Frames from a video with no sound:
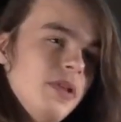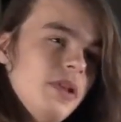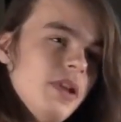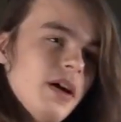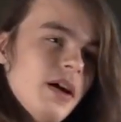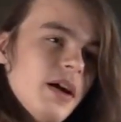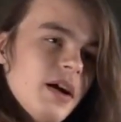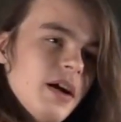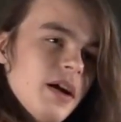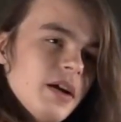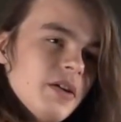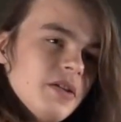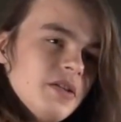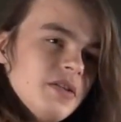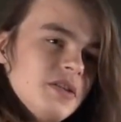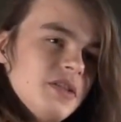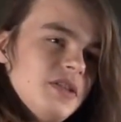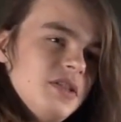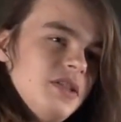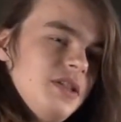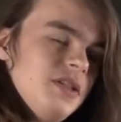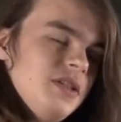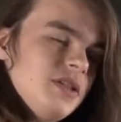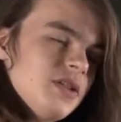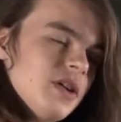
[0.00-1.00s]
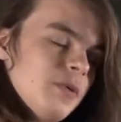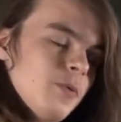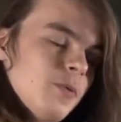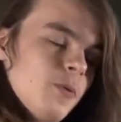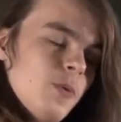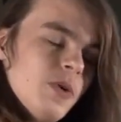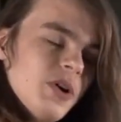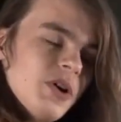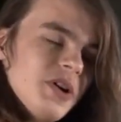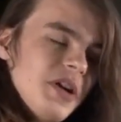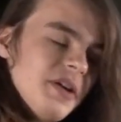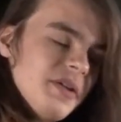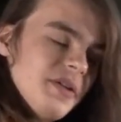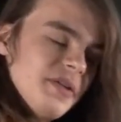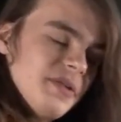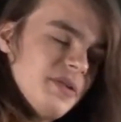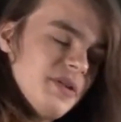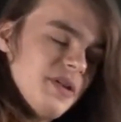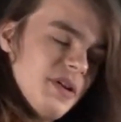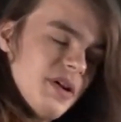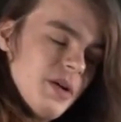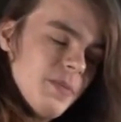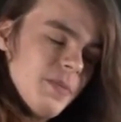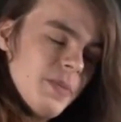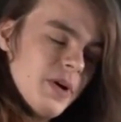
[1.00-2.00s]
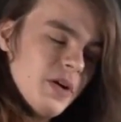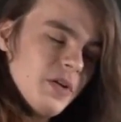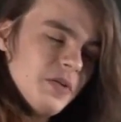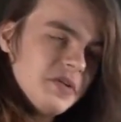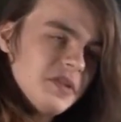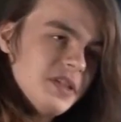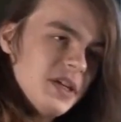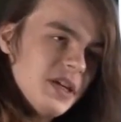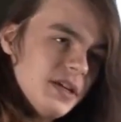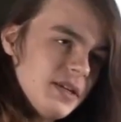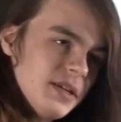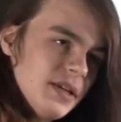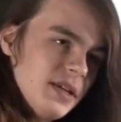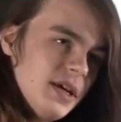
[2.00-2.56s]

are consider and worry about that.